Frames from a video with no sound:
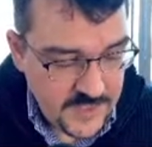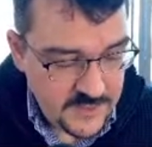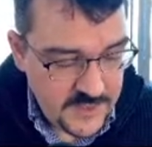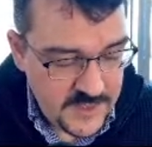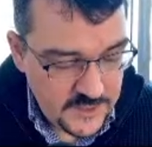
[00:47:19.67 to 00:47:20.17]

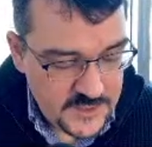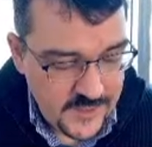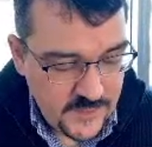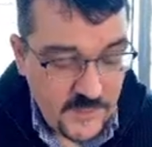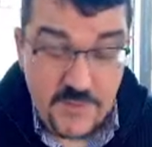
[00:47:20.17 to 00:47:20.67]
it looks
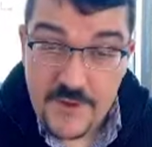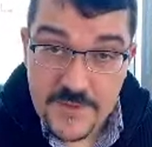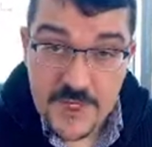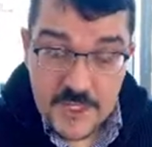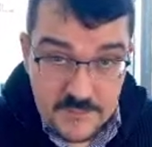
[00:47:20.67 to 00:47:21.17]
like we're probably
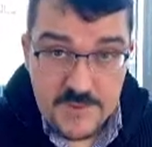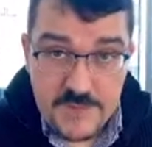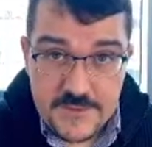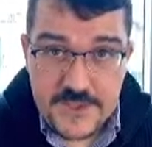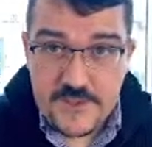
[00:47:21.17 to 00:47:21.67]
going to be
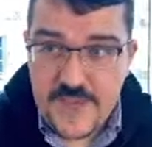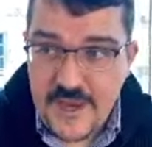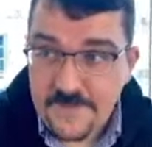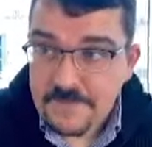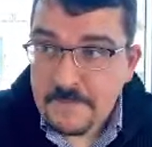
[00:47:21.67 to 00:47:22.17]
able to do
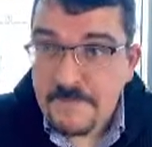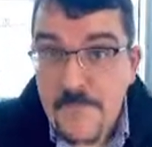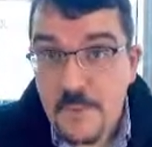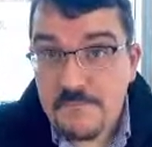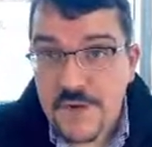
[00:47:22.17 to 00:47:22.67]
that,
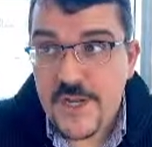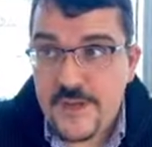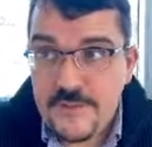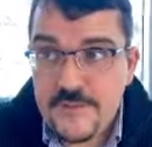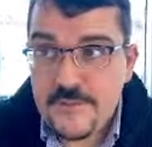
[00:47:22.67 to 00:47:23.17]
but
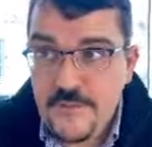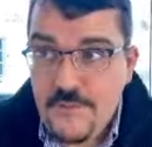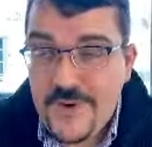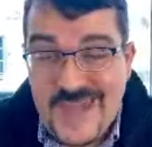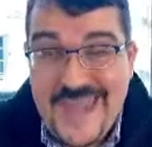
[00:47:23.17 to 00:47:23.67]

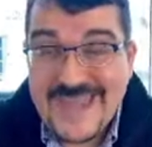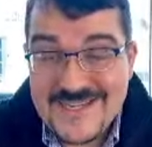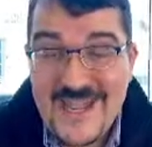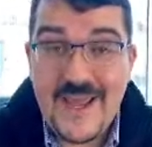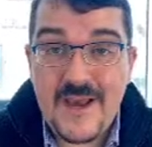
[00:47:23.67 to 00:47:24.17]
we can't
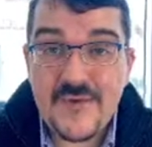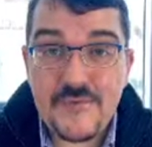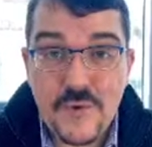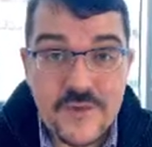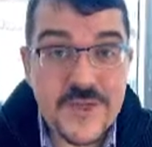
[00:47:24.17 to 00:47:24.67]
have
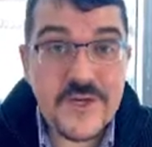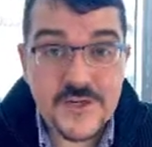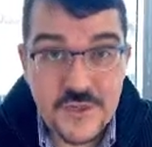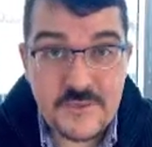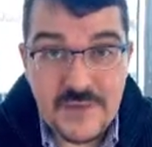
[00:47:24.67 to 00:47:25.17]
more than
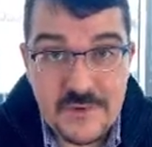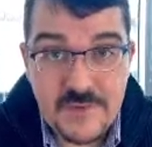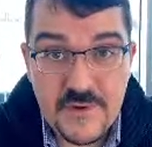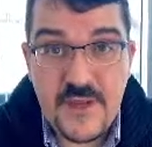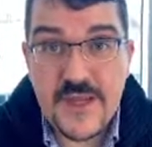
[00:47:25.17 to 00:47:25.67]
100
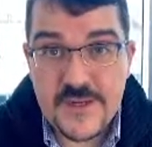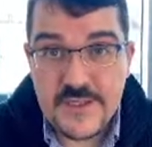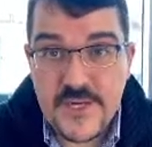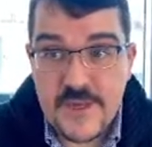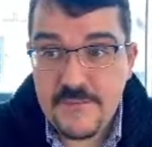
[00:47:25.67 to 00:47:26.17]
people at a
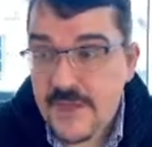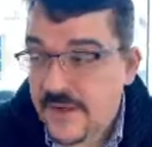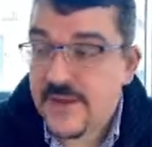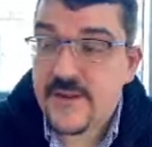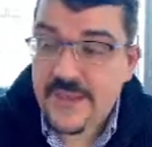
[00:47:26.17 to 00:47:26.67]
time.
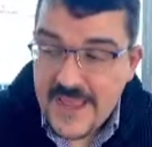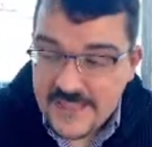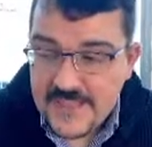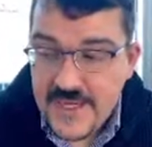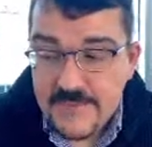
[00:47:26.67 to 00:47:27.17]
Now, last
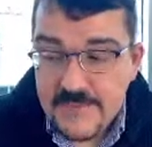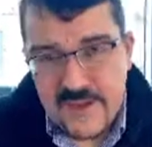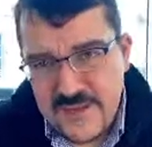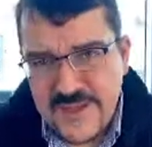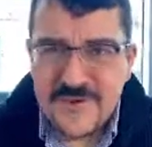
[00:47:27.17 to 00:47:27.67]
time it
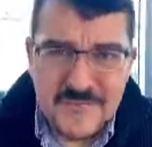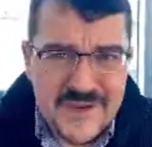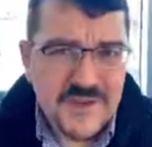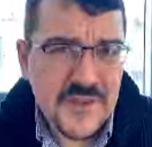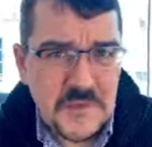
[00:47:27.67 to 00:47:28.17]
looked like there
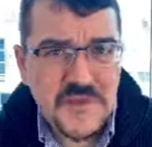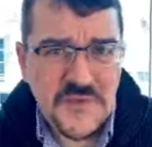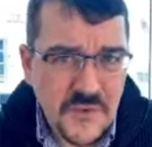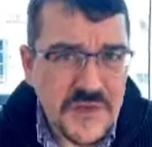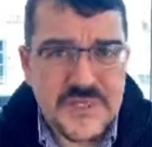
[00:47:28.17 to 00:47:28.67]
might only be
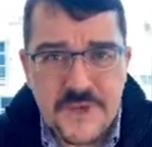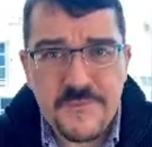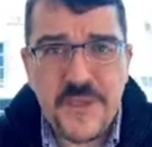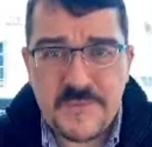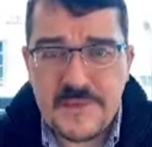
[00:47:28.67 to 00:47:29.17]

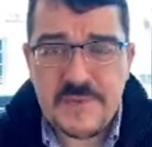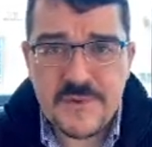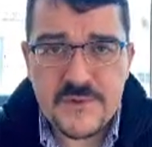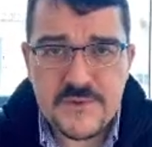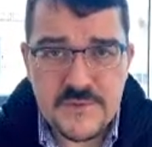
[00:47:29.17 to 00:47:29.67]
40-something
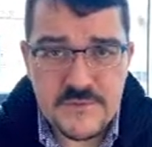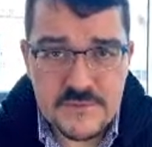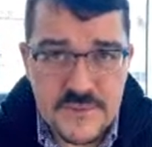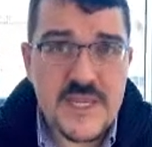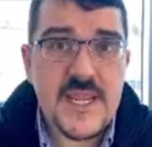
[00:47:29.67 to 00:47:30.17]
people who
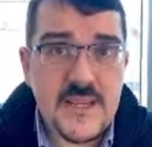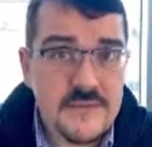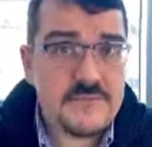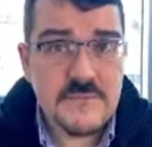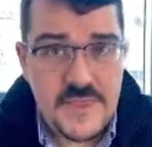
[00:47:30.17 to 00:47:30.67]

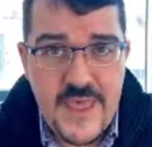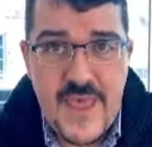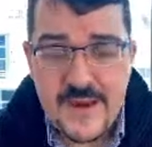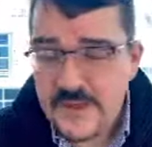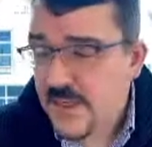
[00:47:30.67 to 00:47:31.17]
need that.